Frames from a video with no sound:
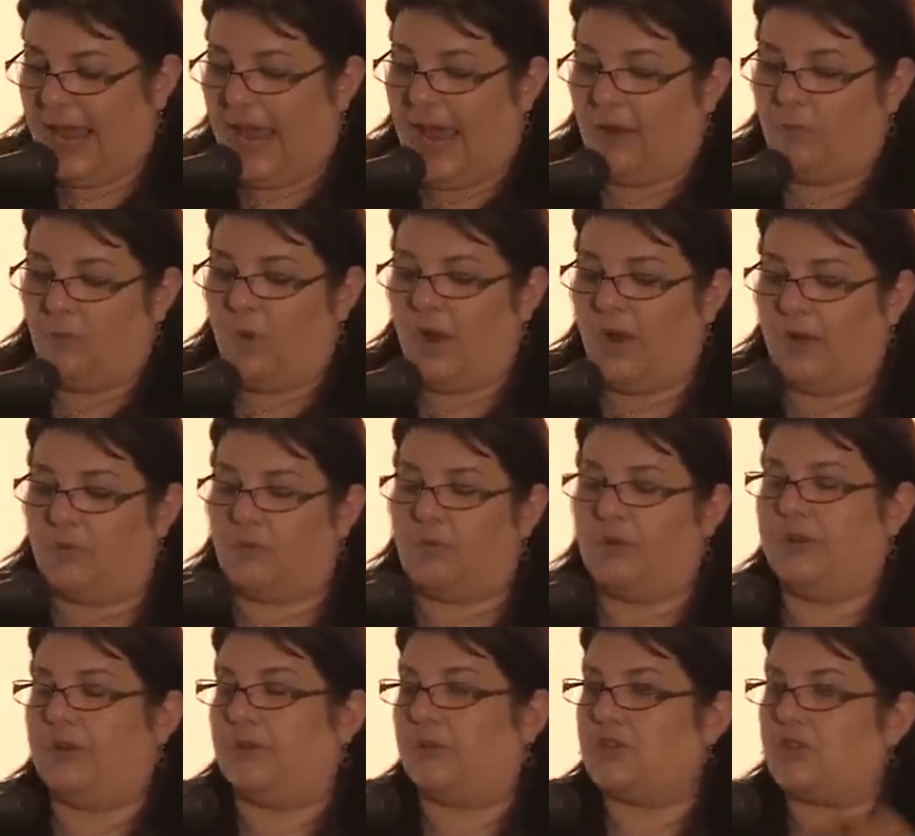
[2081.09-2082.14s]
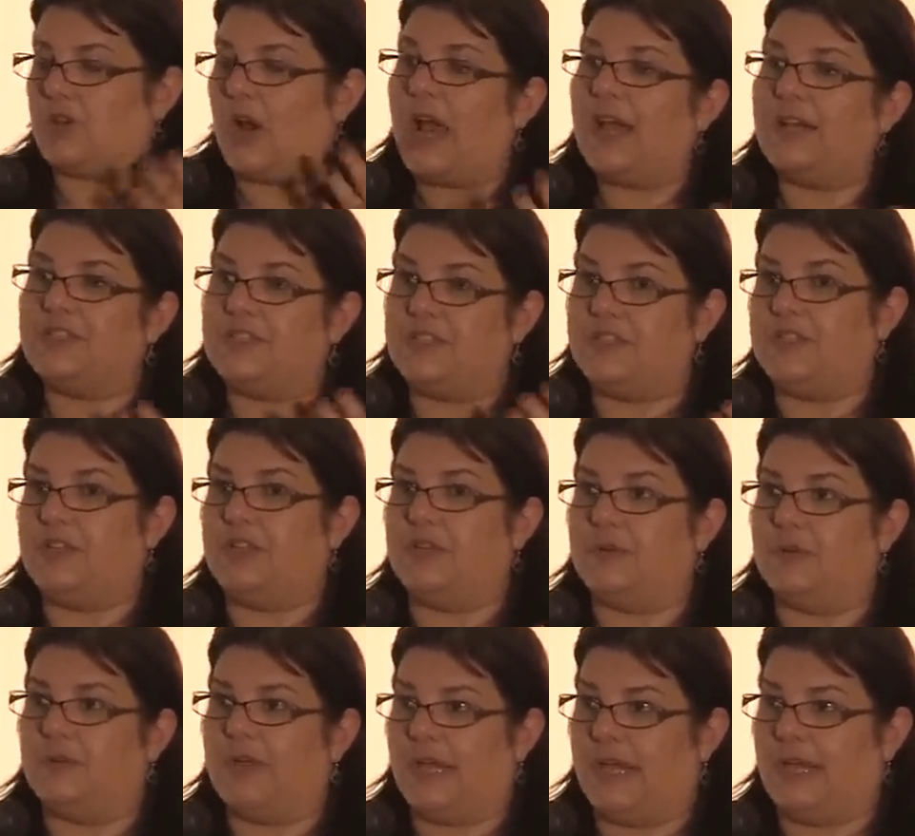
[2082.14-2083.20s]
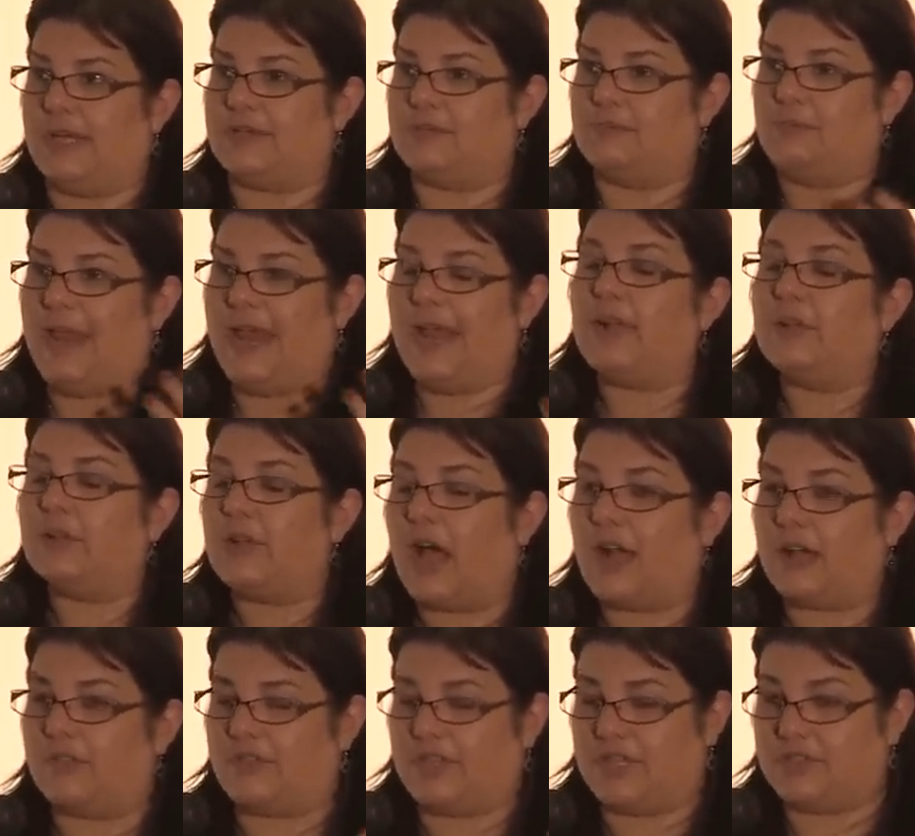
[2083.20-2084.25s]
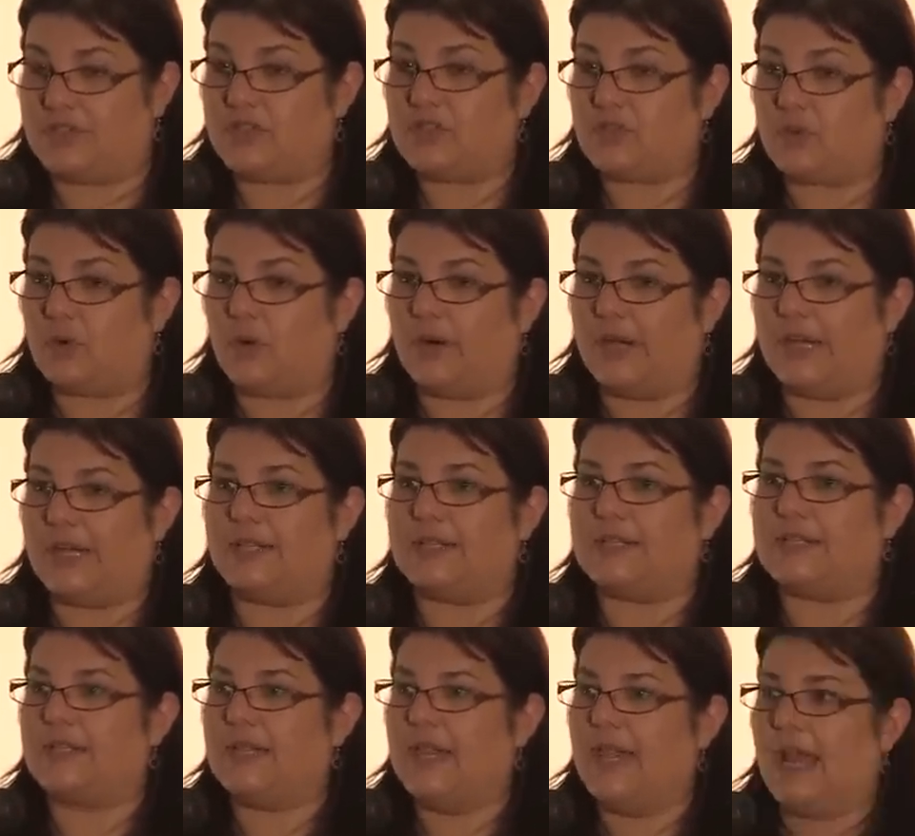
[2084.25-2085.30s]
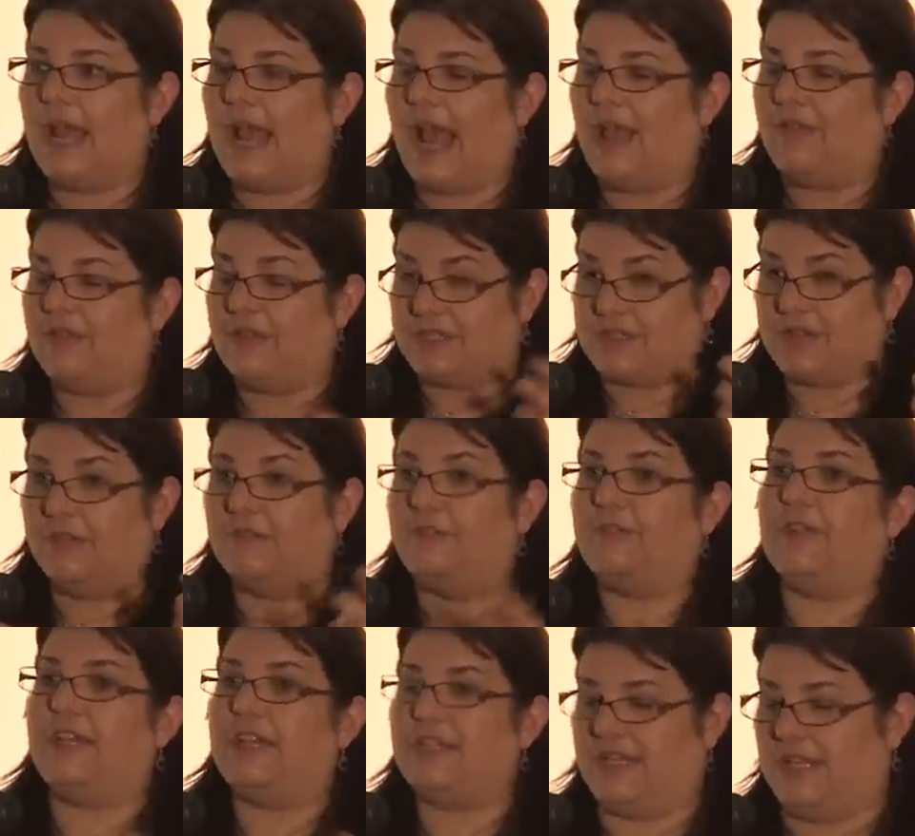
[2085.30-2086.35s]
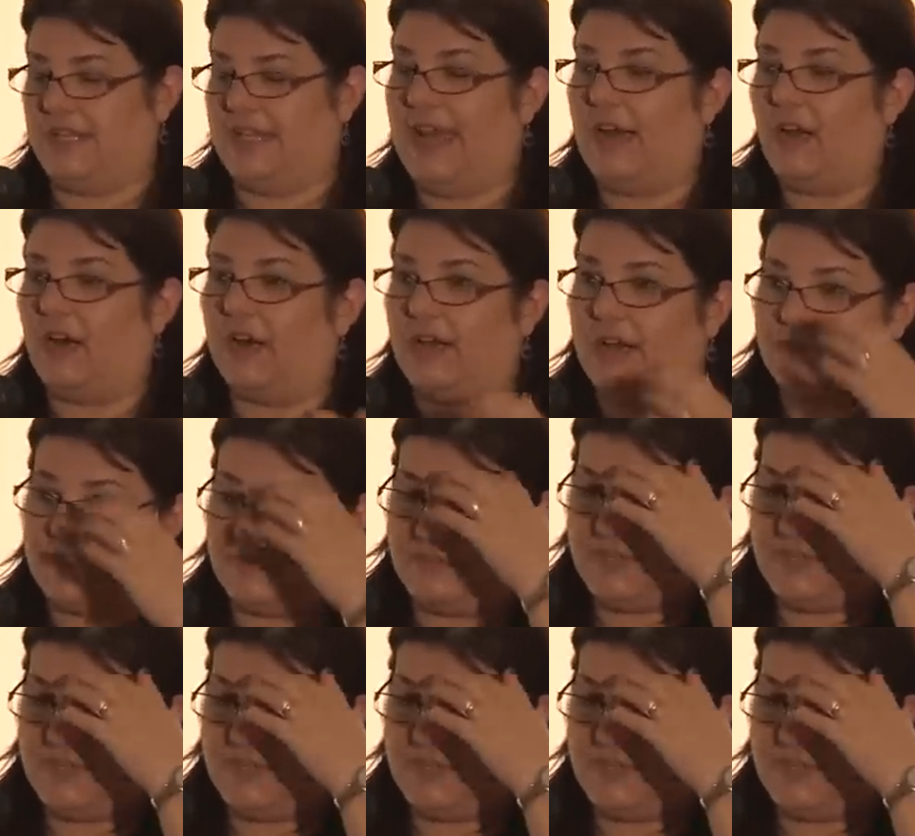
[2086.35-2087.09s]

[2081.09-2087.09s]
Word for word: and what we're trying to do is make a lot of these stories and these conflicting narratives